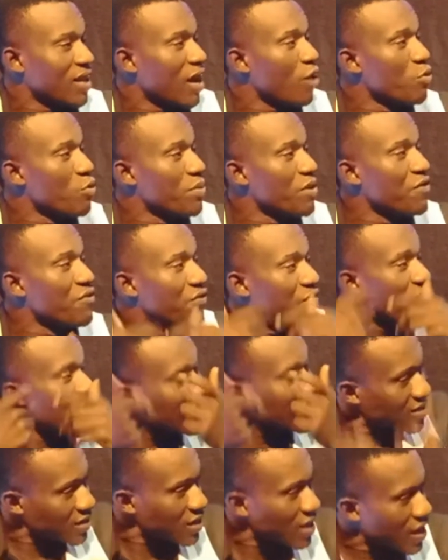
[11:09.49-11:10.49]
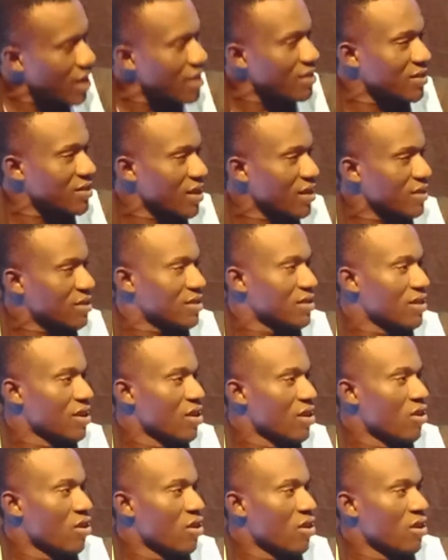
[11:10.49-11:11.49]
that will be investigated
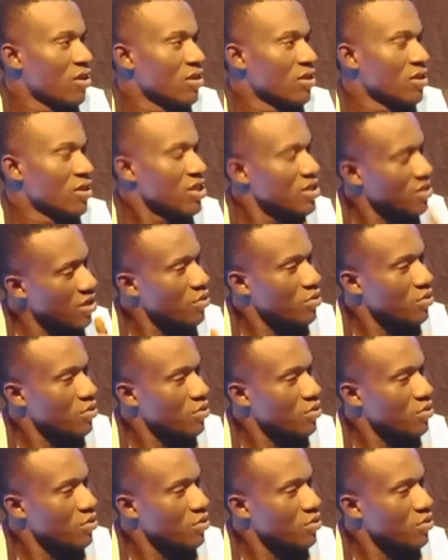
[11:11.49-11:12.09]
in the